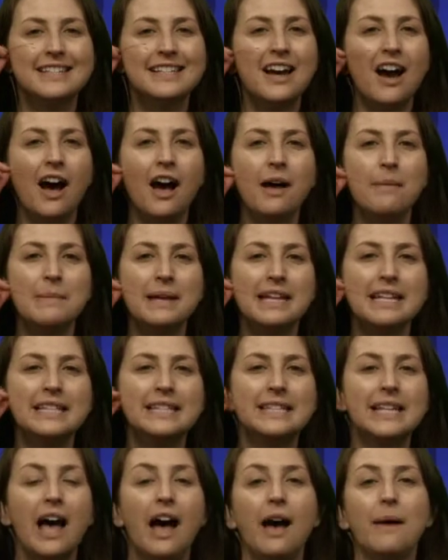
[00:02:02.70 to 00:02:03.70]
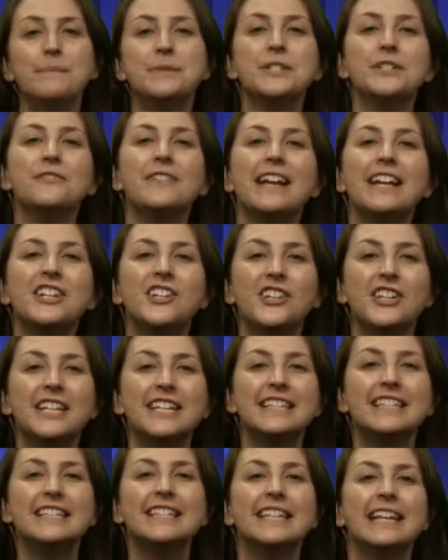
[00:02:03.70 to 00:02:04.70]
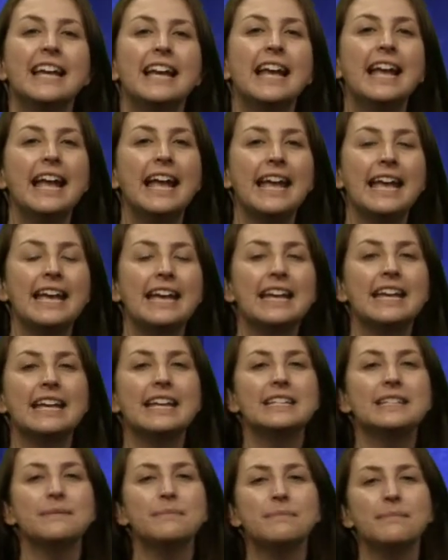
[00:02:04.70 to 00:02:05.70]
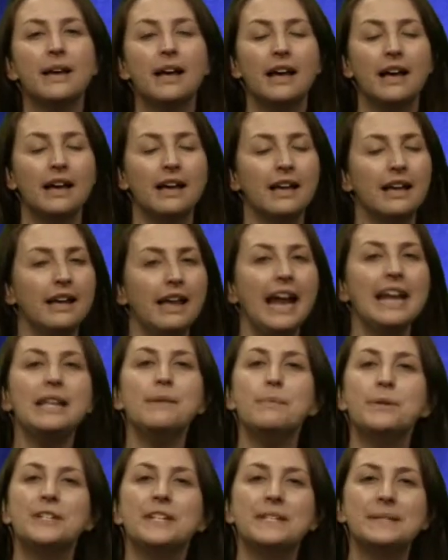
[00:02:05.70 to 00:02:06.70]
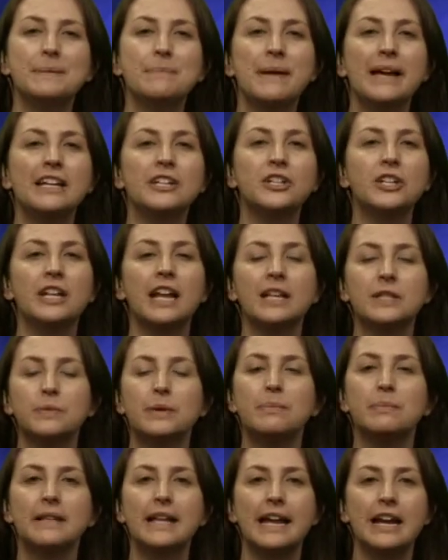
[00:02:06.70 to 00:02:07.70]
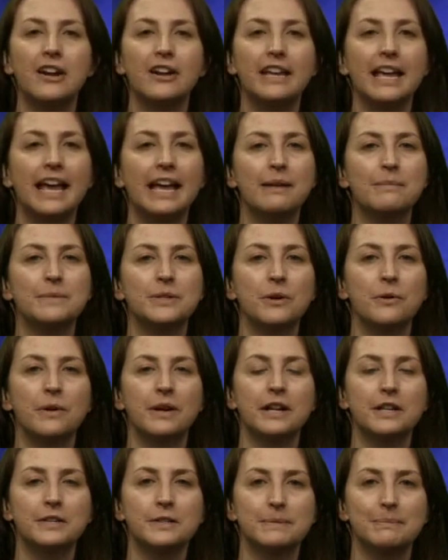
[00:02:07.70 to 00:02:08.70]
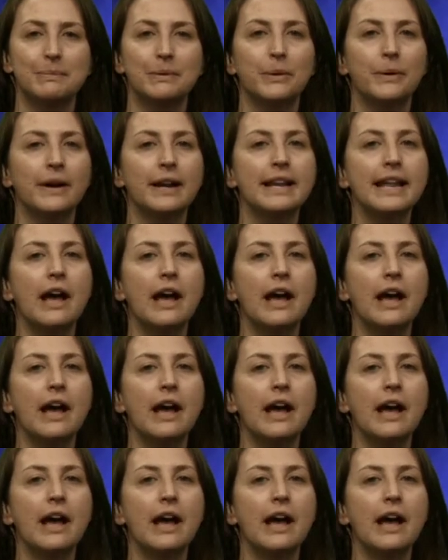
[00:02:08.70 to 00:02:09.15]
comments, observations, and uh, any participation as we play our games or explore.